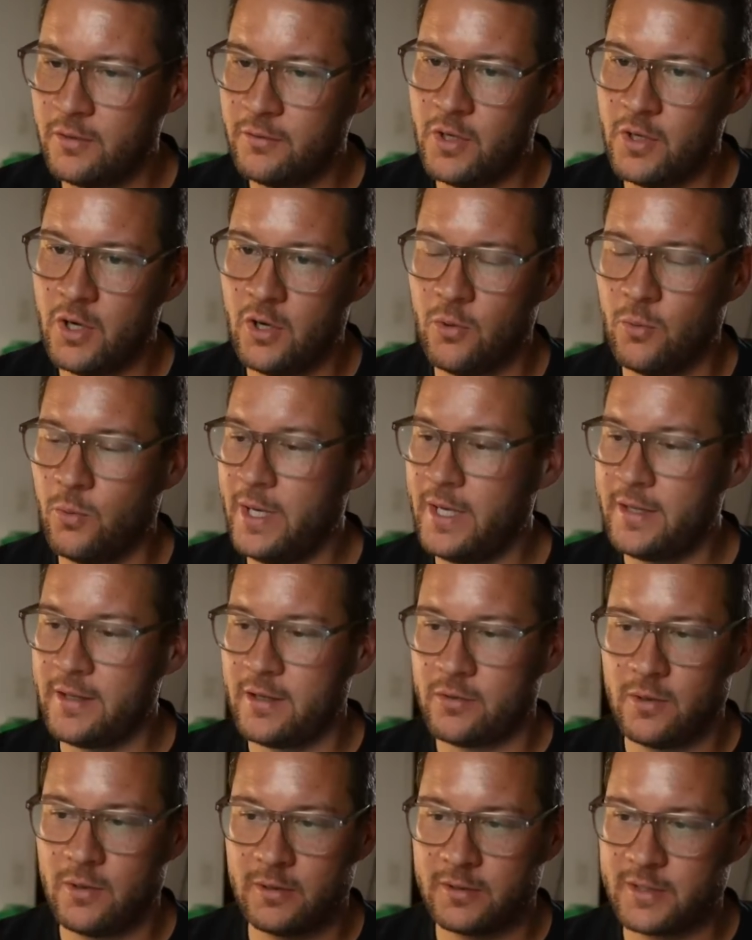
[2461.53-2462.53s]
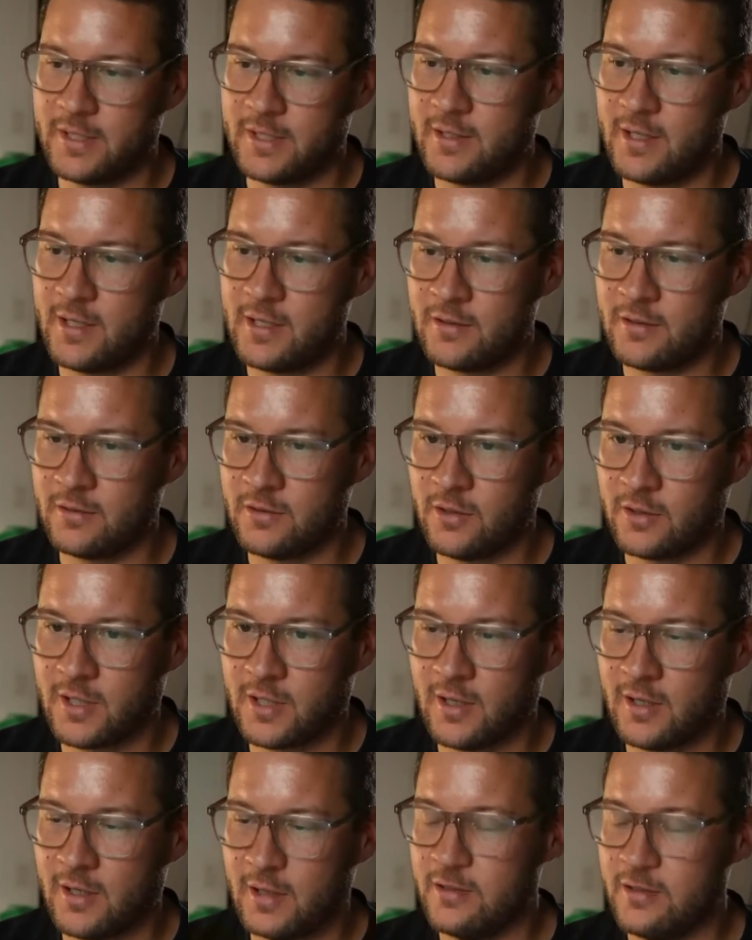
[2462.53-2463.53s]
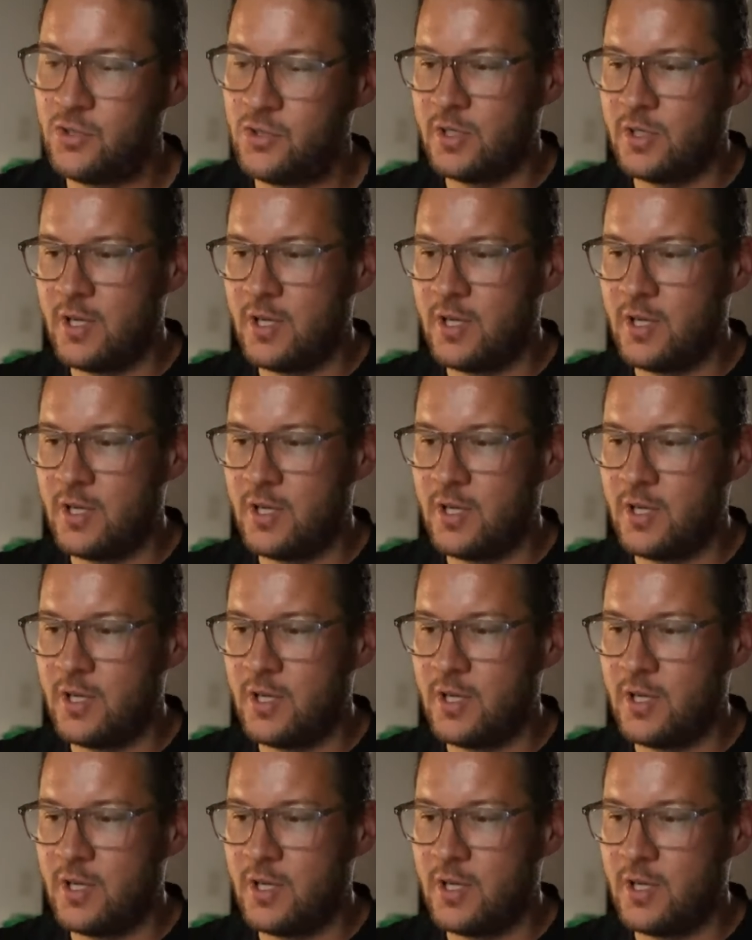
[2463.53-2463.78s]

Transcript: know where the roll center is on your car. You just have a